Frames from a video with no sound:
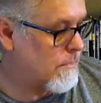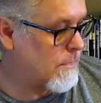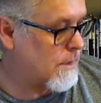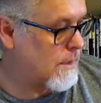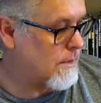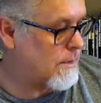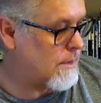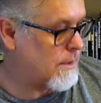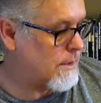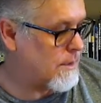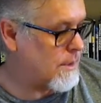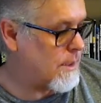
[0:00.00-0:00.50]

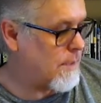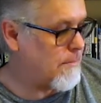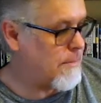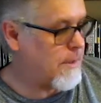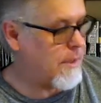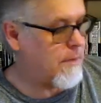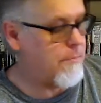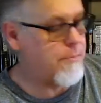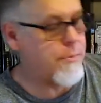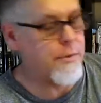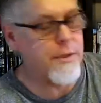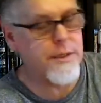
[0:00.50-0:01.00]
It says, "Come
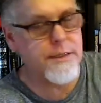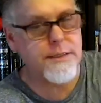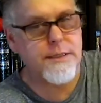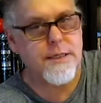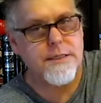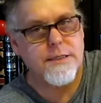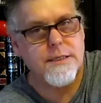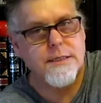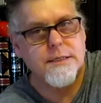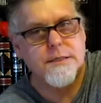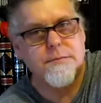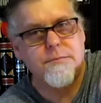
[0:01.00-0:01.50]
on,
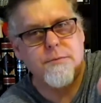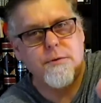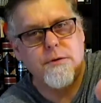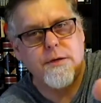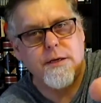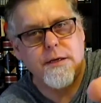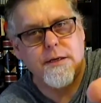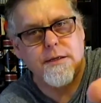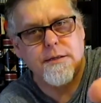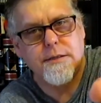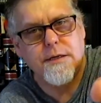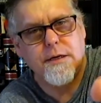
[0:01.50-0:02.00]
Princess, let's
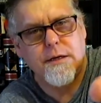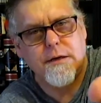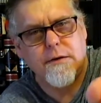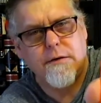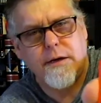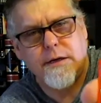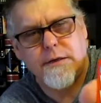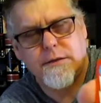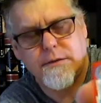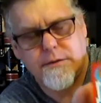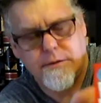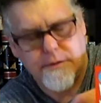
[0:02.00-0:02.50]
boogie." It's not a
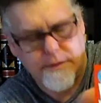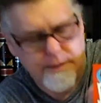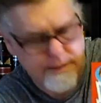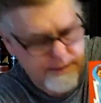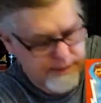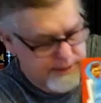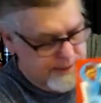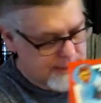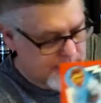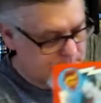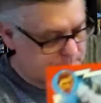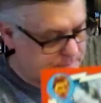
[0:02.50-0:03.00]
great screen
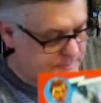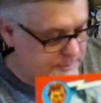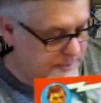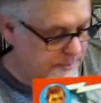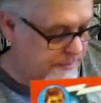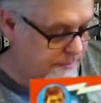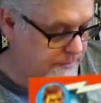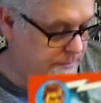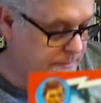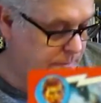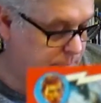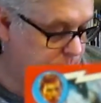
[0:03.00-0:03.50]
cap, though.